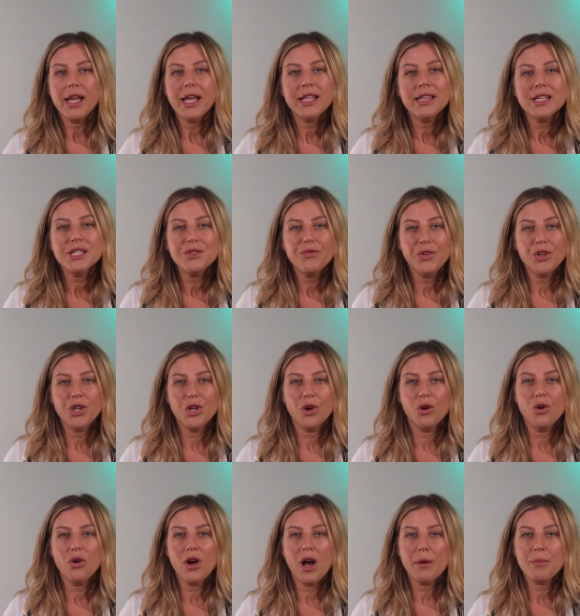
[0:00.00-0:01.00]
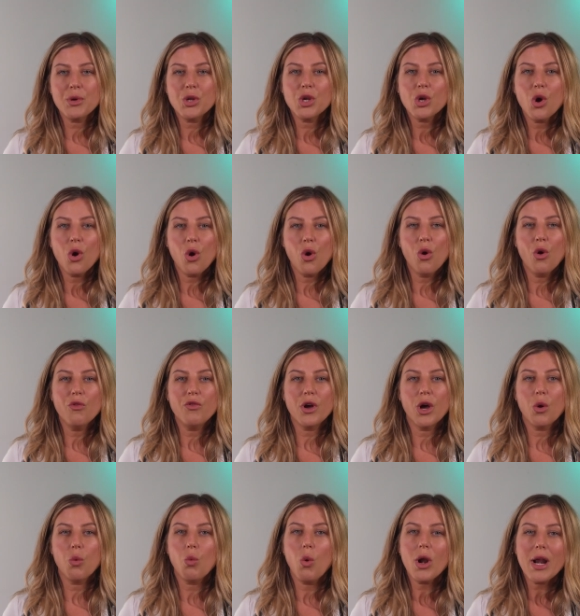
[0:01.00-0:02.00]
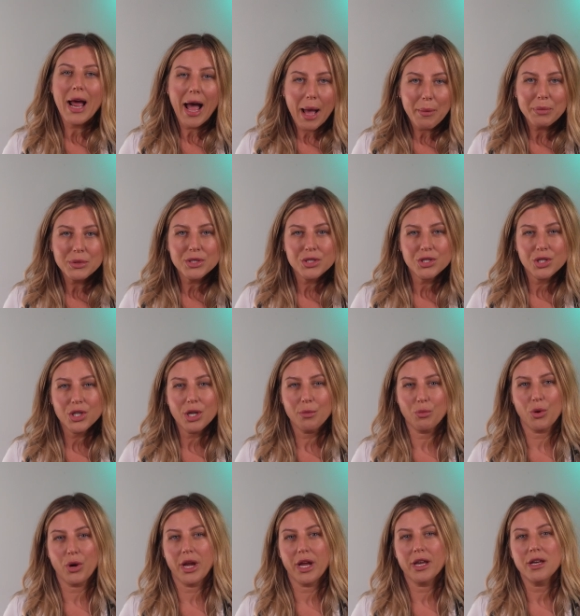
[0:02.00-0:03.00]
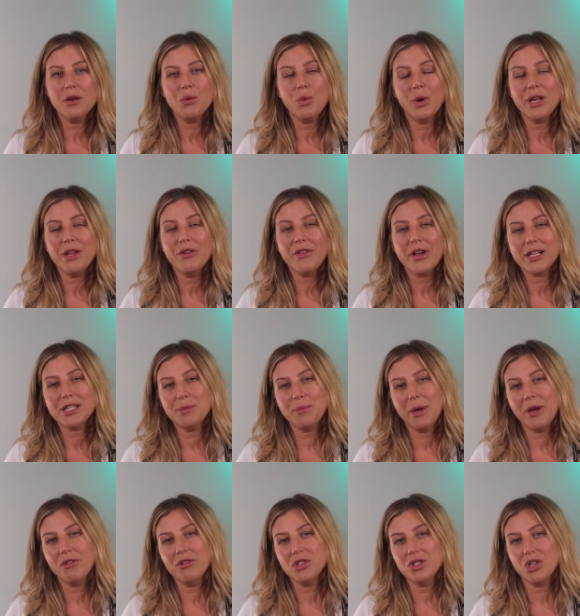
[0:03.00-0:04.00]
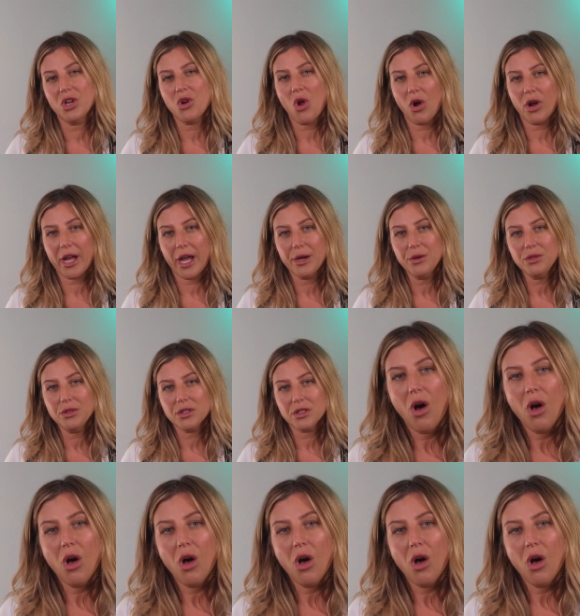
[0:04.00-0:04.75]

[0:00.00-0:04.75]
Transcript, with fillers: In this video, I'm going to go over what happens to your brain when you've experienced a knockout.